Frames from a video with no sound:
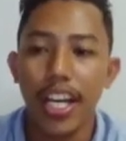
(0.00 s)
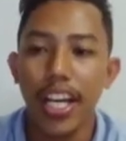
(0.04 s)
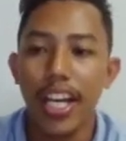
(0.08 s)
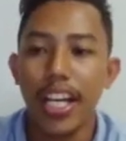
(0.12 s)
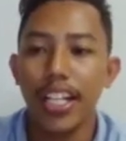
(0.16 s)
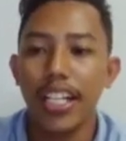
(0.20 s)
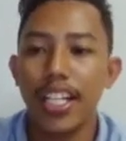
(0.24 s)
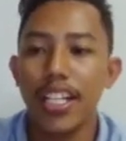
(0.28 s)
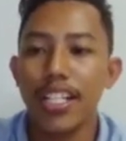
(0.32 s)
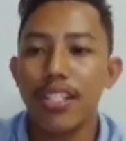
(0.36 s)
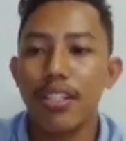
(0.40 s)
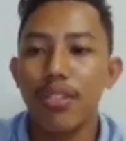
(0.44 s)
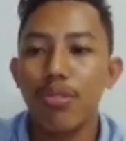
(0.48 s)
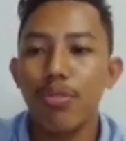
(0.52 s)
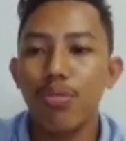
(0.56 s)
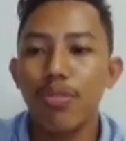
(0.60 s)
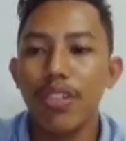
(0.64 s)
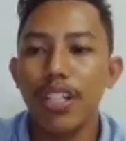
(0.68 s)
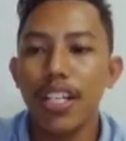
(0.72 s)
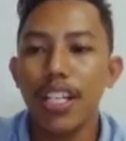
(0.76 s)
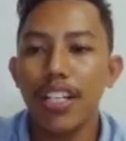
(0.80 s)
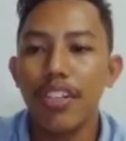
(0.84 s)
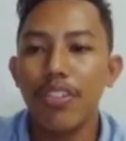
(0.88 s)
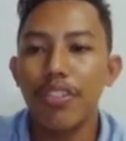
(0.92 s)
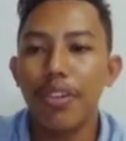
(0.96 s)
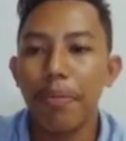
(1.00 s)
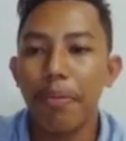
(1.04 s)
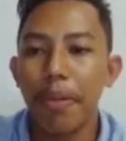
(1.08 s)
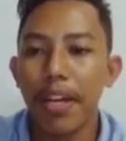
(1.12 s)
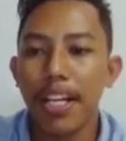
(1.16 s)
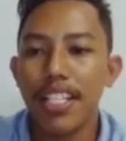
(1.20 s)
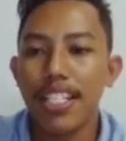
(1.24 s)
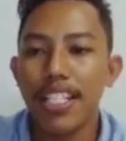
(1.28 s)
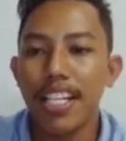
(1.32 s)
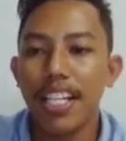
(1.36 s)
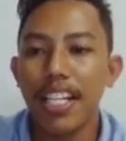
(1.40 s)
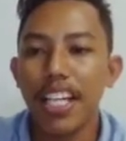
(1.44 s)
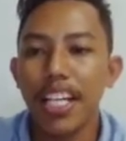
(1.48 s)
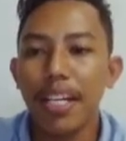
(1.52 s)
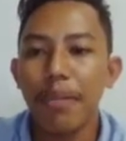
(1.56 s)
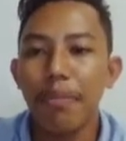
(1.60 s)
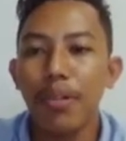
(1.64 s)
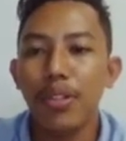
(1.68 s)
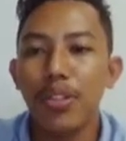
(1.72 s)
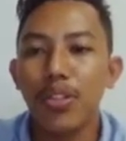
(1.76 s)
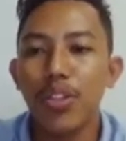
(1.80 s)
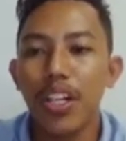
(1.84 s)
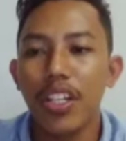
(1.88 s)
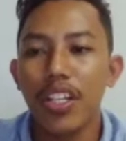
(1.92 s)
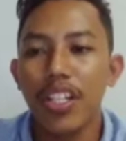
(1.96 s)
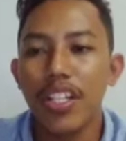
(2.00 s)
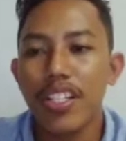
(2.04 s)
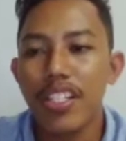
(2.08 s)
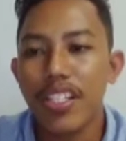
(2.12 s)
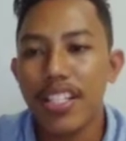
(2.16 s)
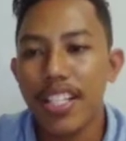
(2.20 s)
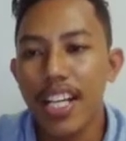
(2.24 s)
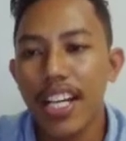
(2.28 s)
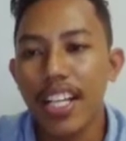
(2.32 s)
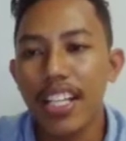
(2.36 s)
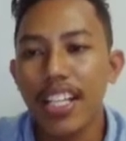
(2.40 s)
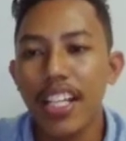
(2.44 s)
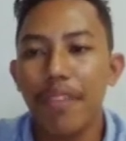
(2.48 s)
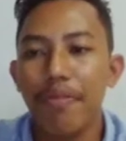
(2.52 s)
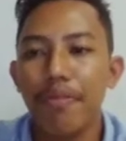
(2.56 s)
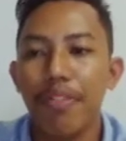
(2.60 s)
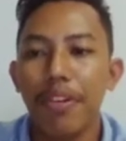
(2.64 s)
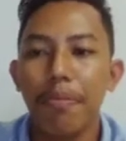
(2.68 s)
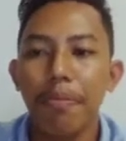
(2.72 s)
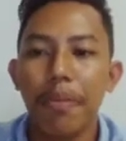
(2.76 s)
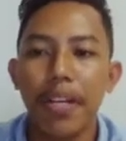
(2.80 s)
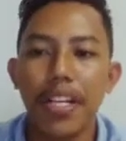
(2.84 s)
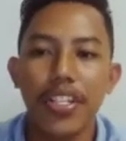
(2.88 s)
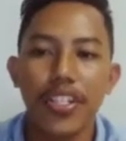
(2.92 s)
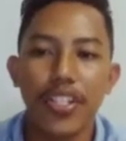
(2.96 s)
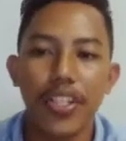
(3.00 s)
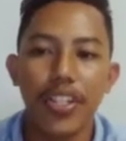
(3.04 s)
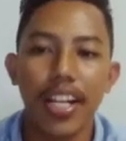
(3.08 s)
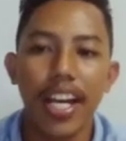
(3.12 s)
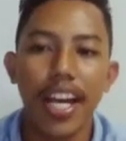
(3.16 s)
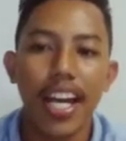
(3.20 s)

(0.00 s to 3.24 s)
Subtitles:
The student remains unable to understand the information,